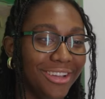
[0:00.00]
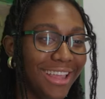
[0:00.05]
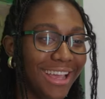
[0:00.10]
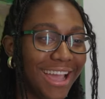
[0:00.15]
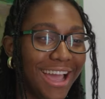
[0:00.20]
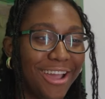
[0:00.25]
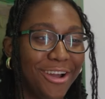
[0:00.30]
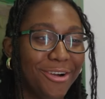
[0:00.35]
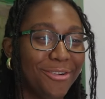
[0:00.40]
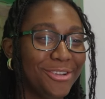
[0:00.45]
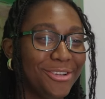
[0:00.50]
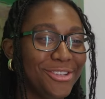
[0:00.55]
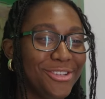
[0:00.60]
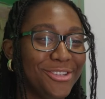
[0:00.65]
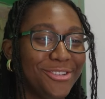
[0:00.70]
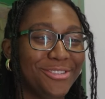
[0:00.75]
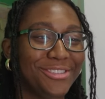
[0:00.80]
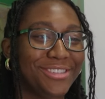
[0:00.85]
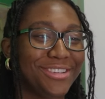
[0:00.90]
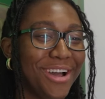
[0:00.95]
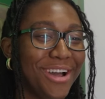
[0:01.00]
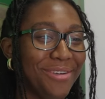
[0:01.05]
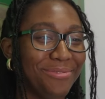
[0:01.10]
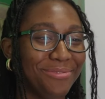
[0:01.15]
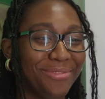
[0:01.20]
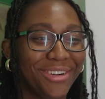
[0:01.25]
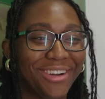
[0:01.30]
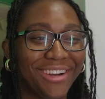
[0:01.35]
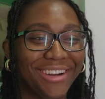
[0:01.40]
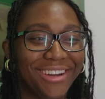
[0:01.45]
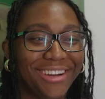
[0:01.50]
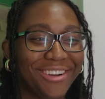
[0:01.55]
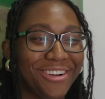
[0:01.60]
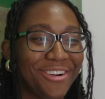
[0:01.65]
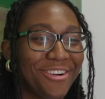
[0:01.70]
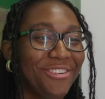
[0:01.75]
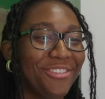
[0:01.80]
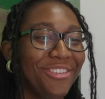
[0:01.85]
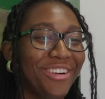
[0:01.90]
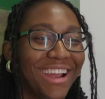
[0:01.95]
Like, I always choose comfort
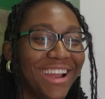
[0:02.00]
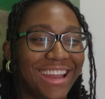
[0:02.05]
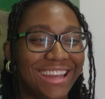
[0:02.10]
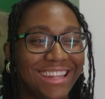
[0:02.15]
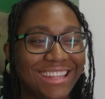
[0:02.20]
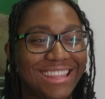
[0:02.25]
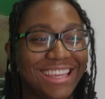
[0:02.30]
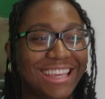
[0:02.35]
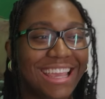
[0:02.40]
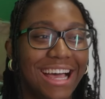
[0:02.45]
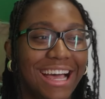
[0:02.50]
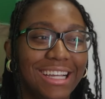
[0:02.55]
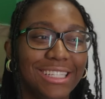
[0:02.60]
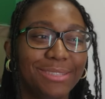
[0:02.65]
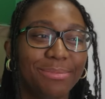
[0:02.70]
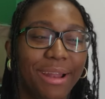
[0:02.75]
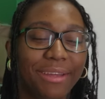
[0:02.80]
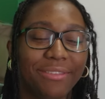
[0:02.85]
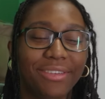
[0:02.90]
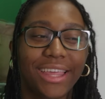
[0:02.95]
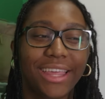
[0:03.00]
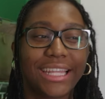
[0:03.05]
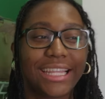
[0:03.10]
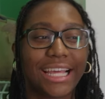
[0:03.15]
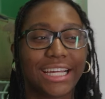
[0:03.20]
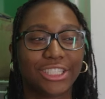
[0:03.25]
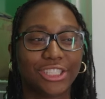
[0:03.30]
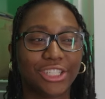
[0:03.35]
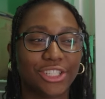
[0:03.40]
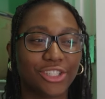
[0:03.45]
over anything else, but I feel like that's